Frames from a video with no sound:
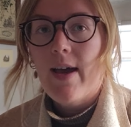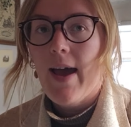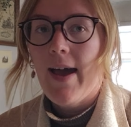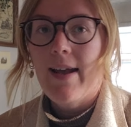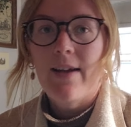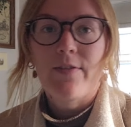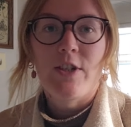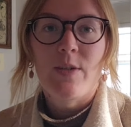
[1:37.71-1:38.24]

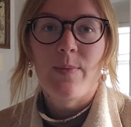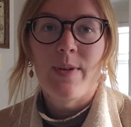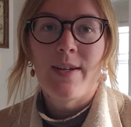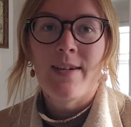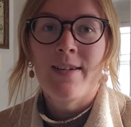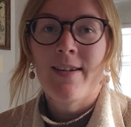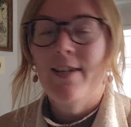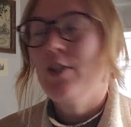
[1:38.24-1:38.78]
and I've just
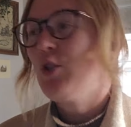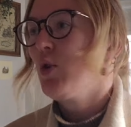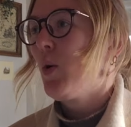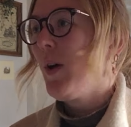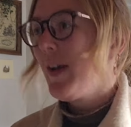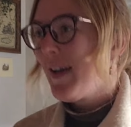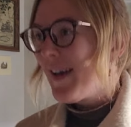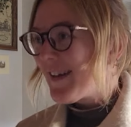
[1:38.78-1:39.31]
been
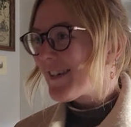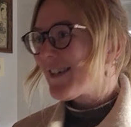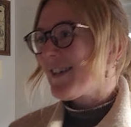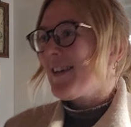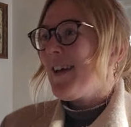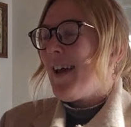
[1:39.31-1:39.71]
enjoying it.